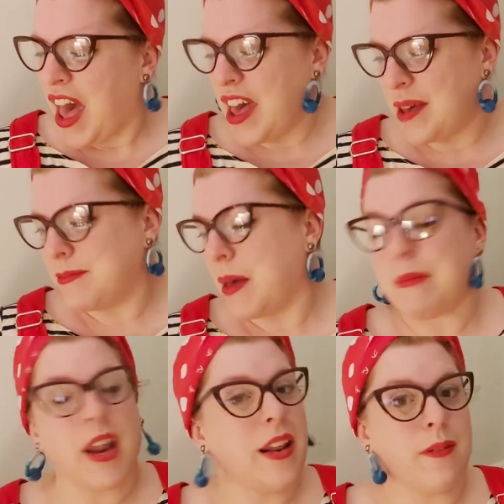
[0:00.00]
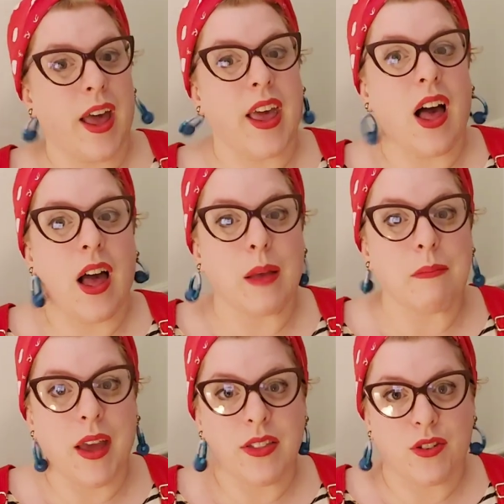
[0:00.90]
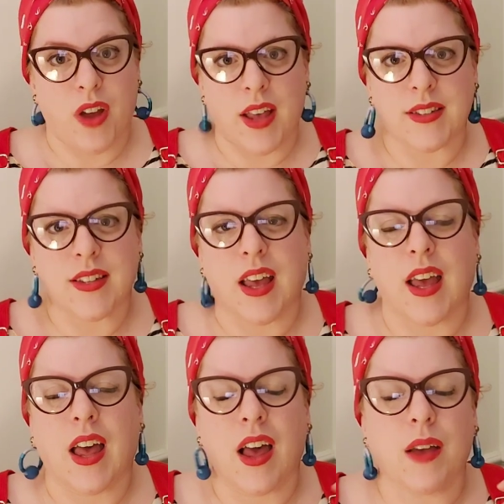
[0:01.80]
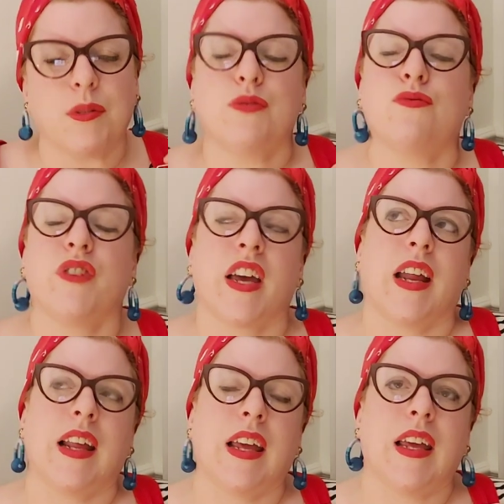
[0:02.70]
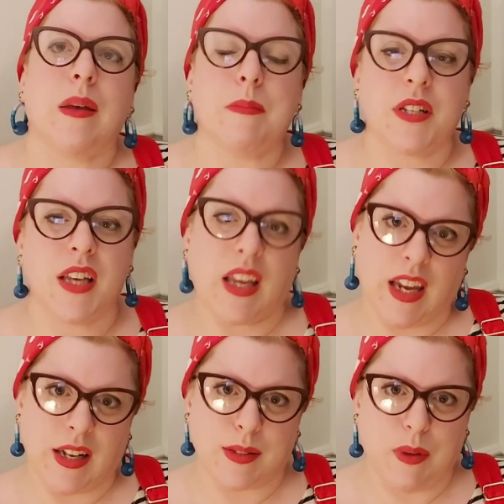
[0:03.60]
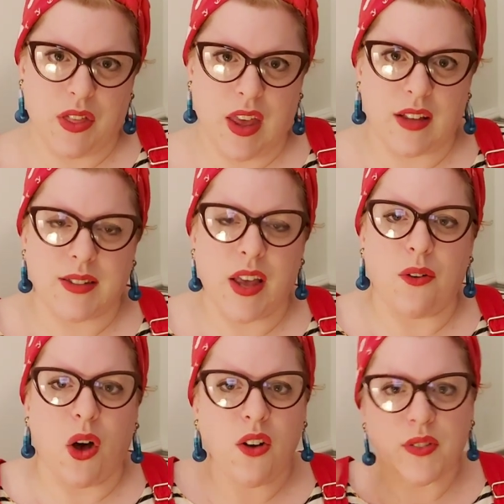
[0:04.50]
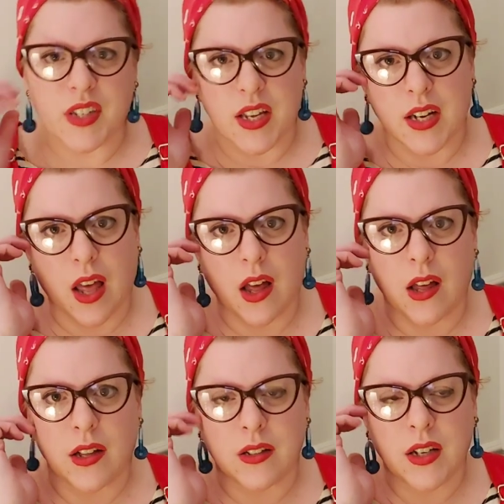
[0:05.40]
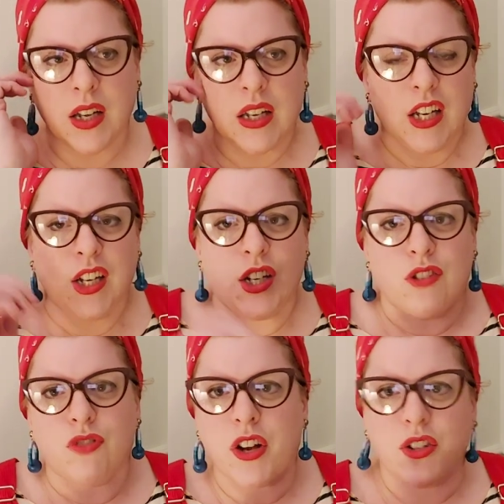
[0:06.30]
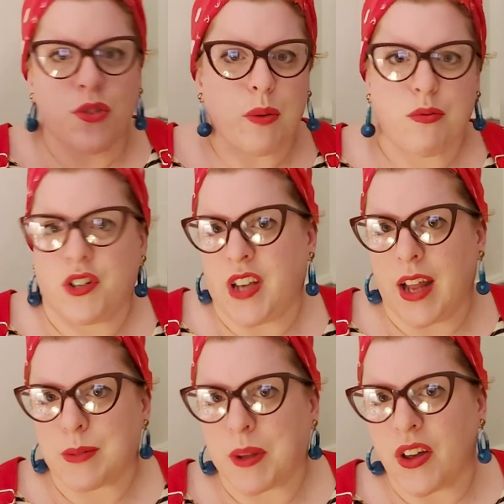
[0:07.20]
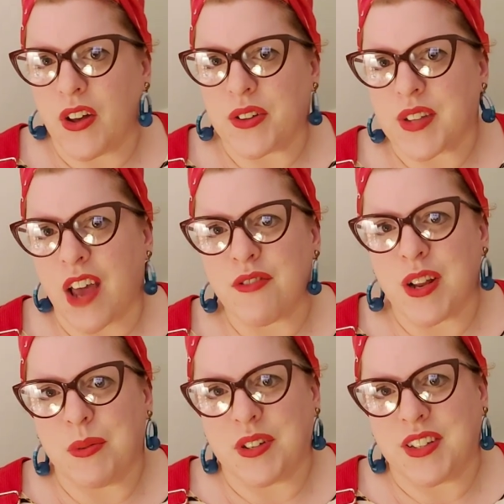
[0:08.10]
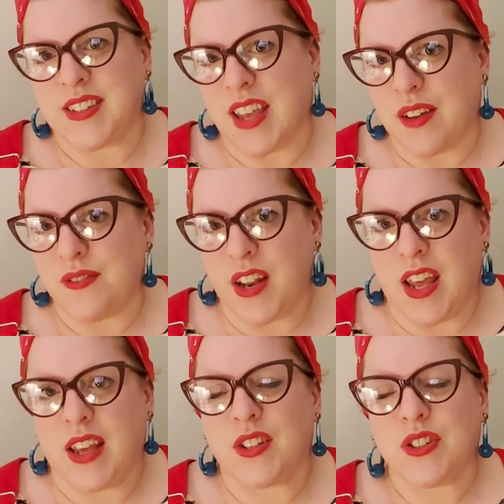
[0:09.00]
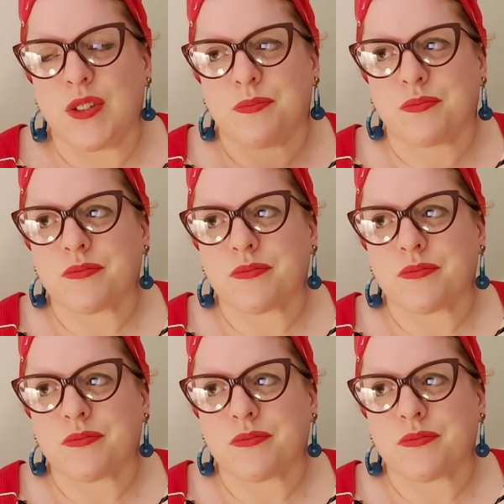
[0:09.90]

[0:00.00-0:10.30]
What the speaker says: But anyway, I made the dress. I was really meticulous with it. So often I'll rush through a project because I really want to see it finished.